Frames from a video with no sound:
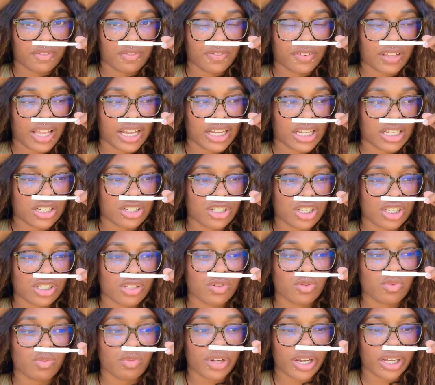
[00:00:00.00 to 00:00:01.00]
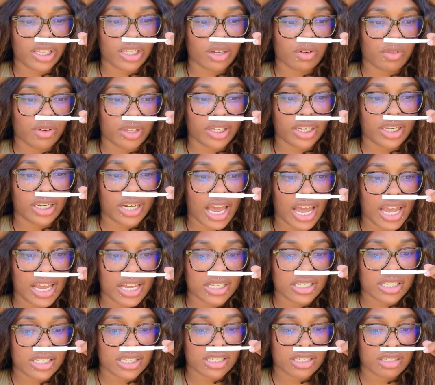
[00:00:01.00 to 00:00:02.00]
Like, it's just really, really
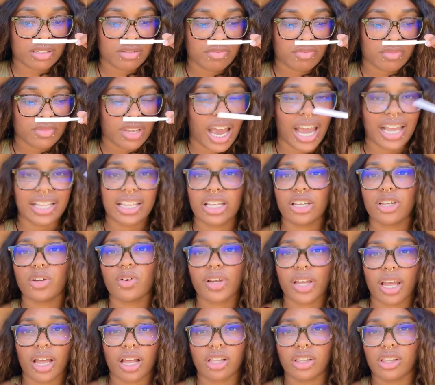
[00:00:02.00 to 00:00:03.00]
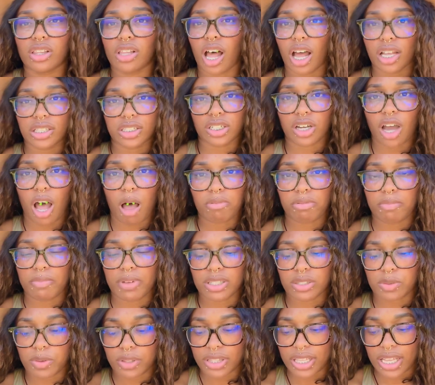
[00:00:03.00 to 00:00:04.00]
nice. I think you'll get lots of compliments
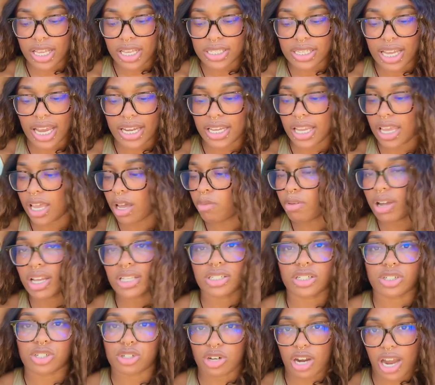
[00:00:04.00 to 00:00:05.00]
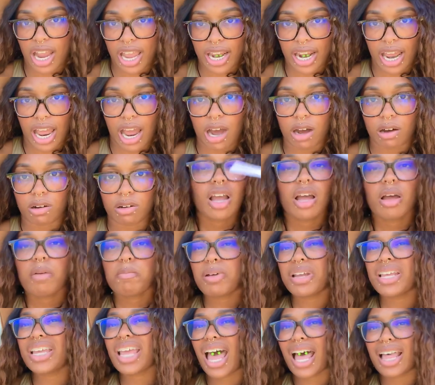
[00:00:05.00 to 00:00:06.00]
with this. I can't wait to try it out. But
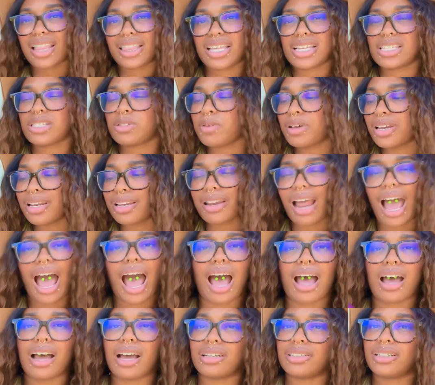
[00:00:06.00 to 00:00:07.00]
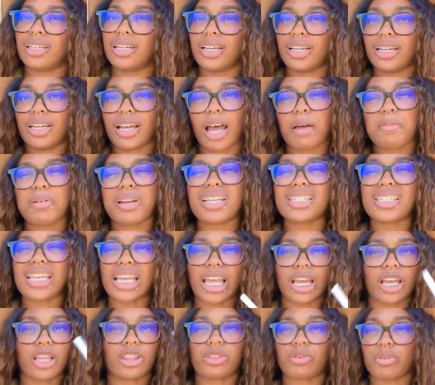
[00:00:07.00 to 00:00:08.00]
yeah, this one, I'm gonna say like
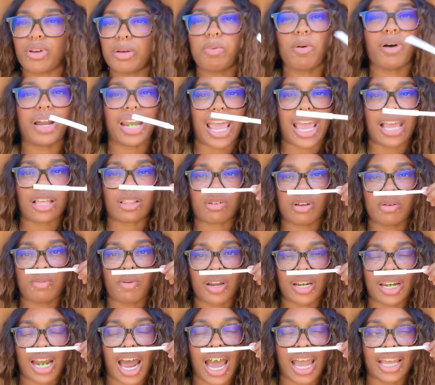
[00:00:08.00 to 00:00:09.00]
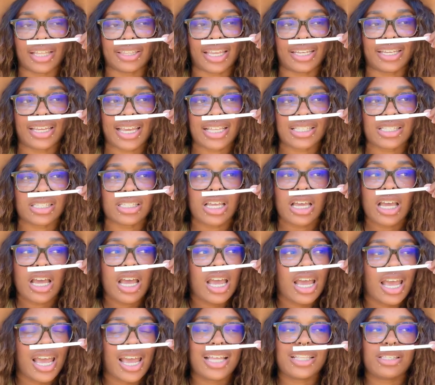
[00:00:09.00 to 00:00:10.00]
a 3.8, 3.9. Like, it's
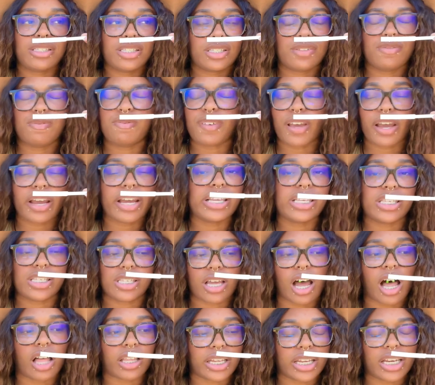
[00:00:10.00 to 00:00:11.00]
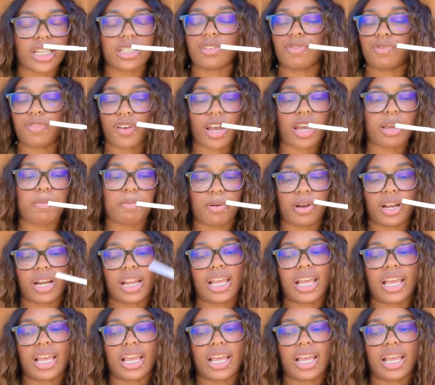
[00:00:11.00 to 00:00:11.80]
very solid. It's very pretty.